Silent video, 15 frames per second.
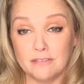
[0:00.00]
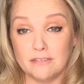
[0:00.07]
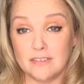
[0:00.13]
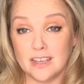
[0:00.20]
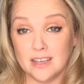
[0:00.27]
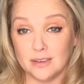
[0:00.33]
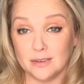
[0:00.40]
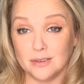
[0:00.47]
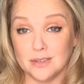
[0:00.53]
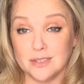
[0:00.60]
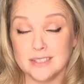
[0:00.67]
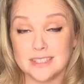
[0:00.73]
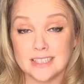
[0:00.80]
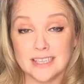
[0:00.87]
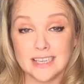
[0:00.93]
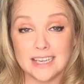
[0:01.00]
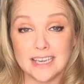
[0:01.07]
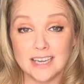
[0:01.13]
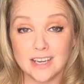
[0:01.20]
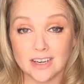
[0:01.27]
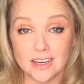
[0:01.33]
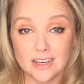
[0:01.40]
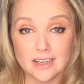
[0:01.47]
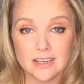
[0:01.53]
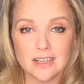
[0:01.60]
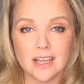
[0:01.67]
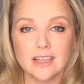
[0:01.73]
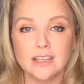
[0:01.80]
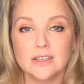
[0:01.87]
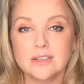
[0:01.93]
feels here
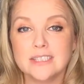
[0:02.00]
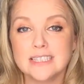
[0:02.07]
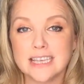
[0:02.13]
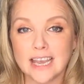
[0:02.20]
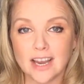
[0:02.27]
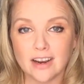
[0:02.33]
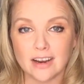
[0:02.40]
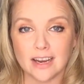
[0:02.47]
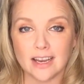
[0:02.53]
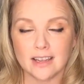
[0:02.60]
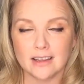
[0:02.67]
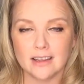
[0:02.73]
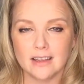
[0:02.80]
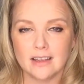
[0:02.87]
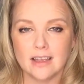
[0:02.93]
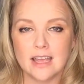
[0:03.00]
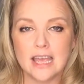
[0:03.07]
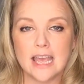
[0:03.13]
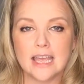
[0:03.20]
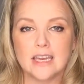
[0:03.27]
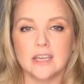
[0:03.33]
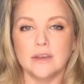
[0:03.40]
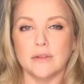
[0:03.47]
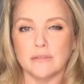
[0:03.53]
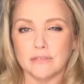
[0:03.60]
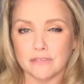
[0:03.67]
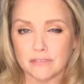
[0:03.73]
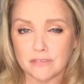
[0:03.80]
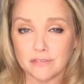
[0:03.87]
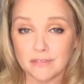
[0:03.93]
a little scary, and it
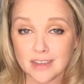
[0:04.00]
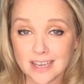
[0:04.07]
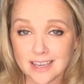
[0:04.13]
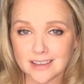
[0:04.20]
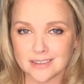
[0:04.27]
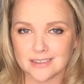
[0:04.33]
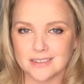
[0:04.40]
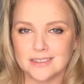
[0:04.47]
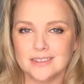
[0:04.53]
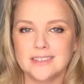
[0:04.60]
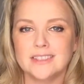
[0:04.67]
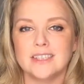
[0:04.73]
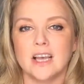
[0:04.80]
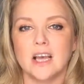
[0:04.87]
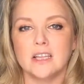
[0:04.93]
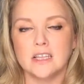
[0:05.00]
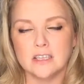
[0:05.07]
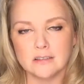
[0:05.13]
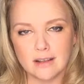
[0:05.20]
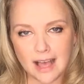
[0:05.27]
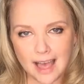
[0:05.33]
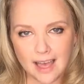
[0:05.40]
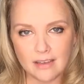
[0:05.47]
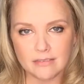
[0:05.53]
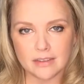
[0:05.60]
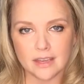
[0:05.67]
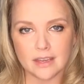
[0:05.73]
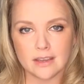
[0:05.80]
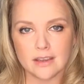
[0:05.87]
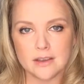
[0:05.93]
feels a little
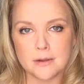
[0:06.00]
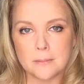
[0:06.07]
heavy,